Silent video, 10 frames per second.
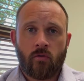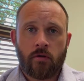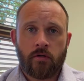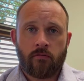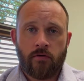or
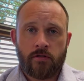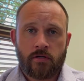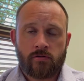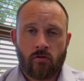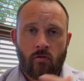you can reach
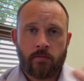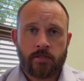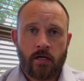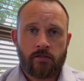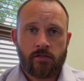us through our
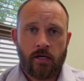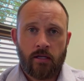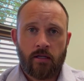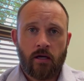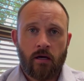website,
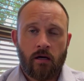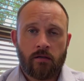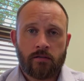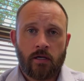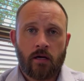
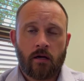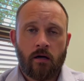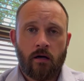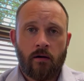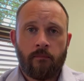
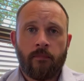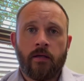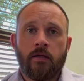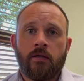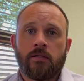
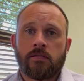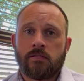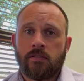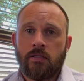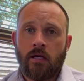shellylaw.com,
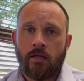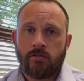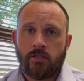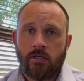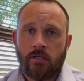C
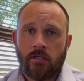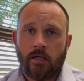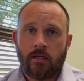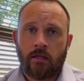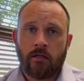H E
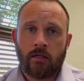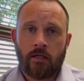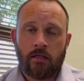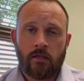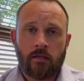L L
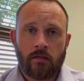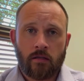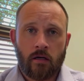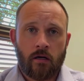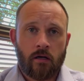E
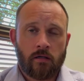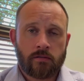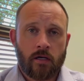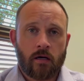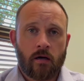
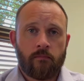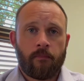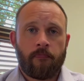law.com.